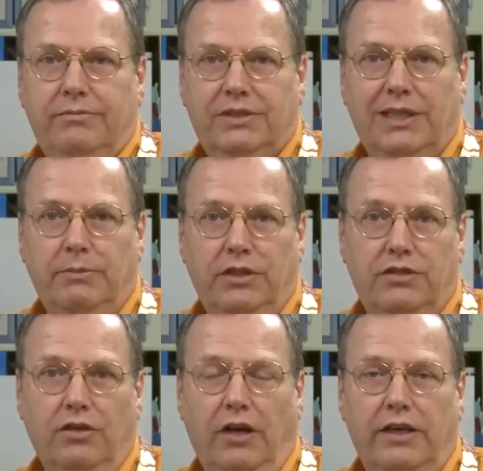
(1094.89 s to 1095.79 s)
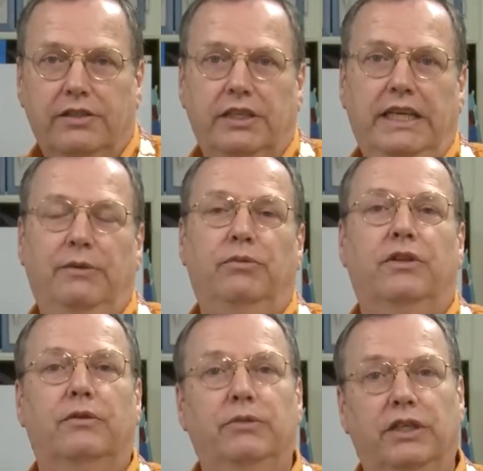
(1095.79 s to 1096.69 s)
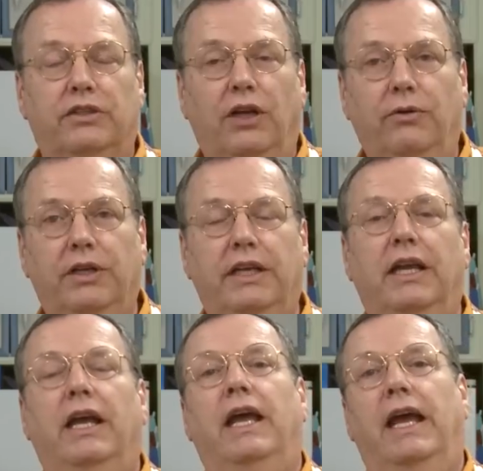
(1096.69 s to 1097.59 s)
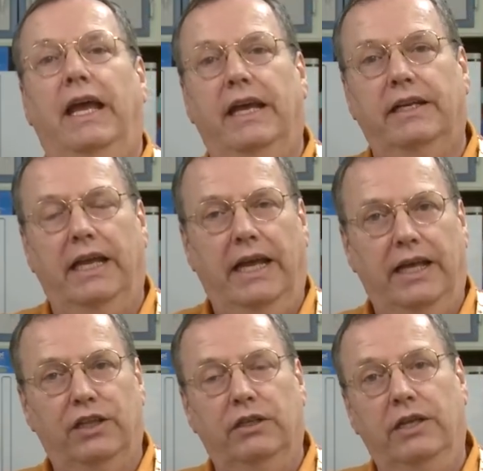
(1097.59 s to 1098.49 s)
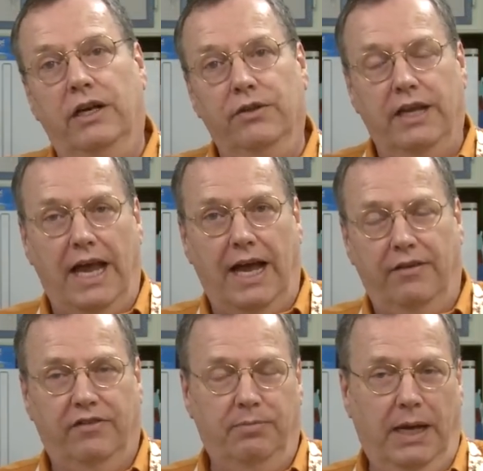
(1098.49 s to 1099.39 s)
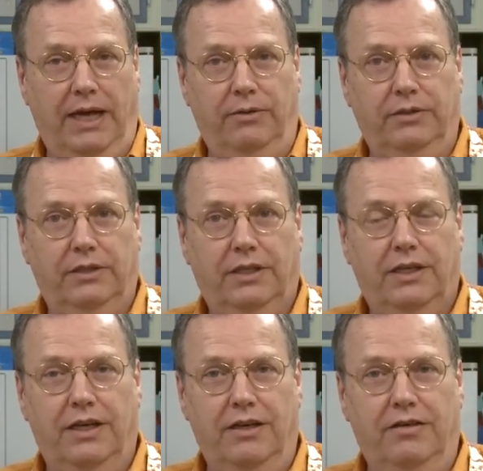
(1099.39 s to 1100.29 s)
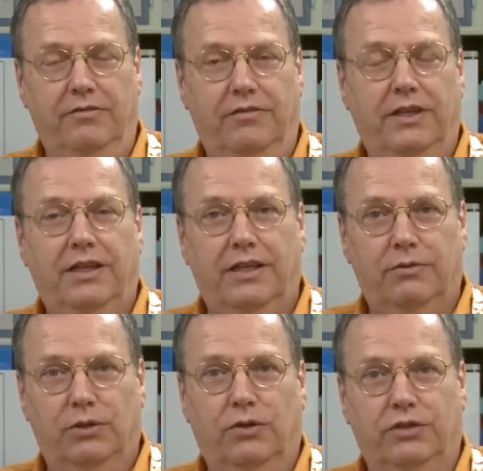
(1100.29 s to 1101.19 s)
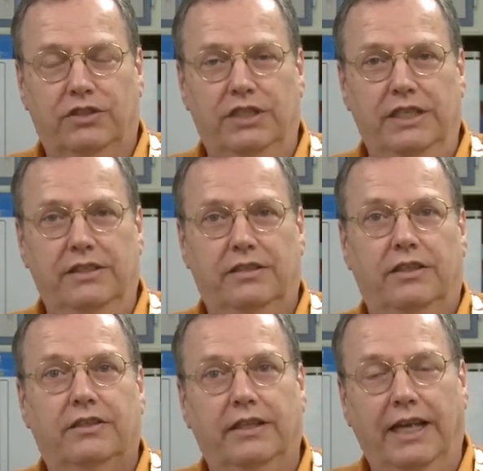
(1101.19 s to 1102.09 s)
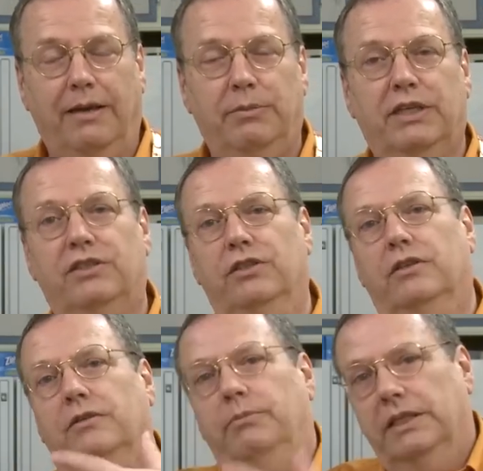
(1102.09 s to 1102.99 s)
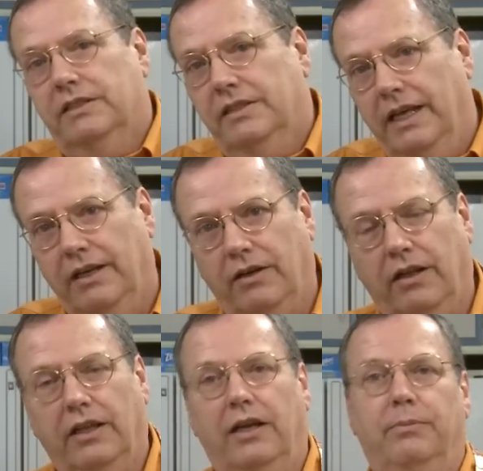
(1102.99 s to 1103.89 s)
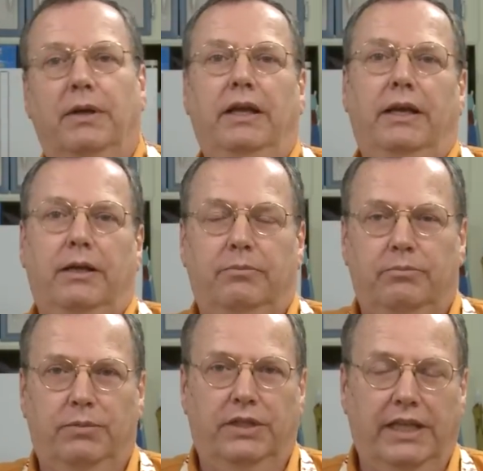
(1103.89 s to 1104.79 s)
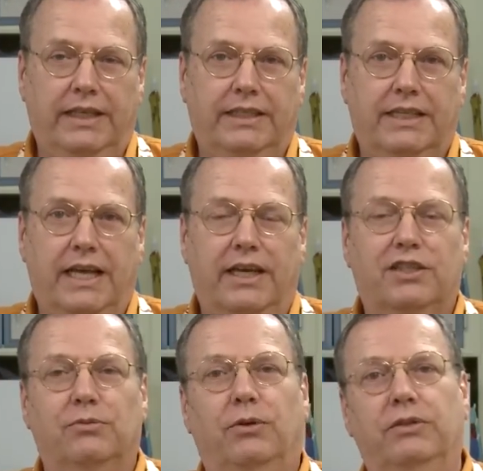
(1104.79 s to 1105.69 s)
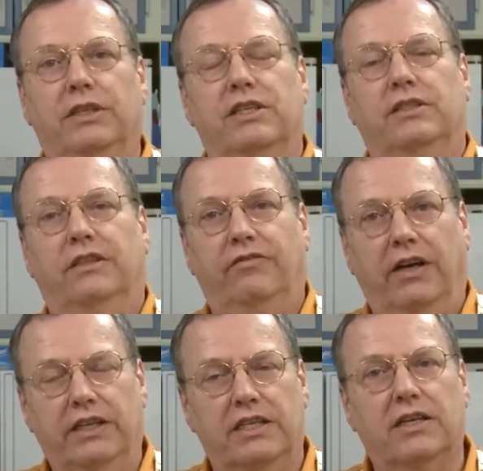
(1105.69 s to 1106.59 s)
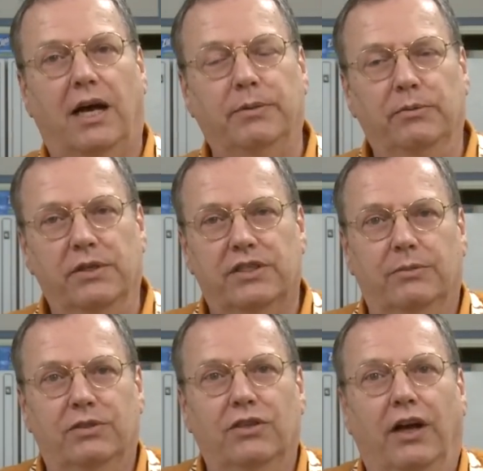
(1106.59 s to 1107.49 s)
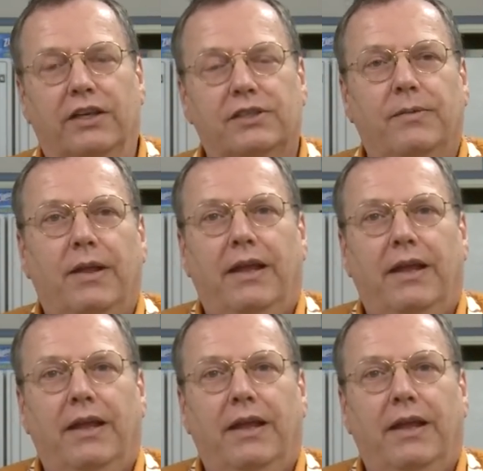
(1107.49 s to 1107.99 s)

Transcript: some of the sauce in with the rigatoni and add the other half a pound of ricotta cheese to that mixture, mix that all up. Put that in the casserole dish and then finally top it with some sauce.